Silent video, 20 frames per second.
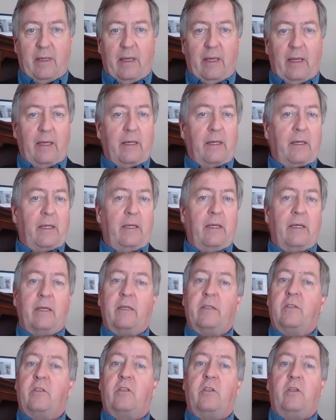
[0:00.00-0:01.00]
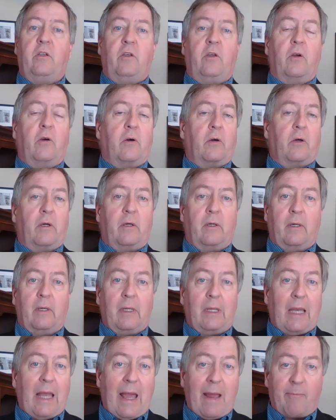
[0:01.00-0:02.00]
it is your
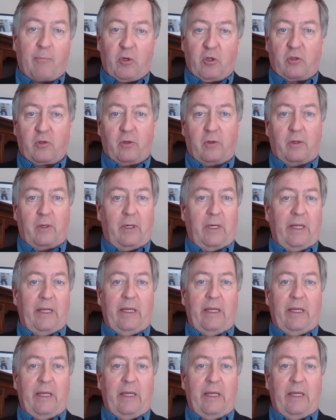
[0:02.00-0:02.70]
laboratory,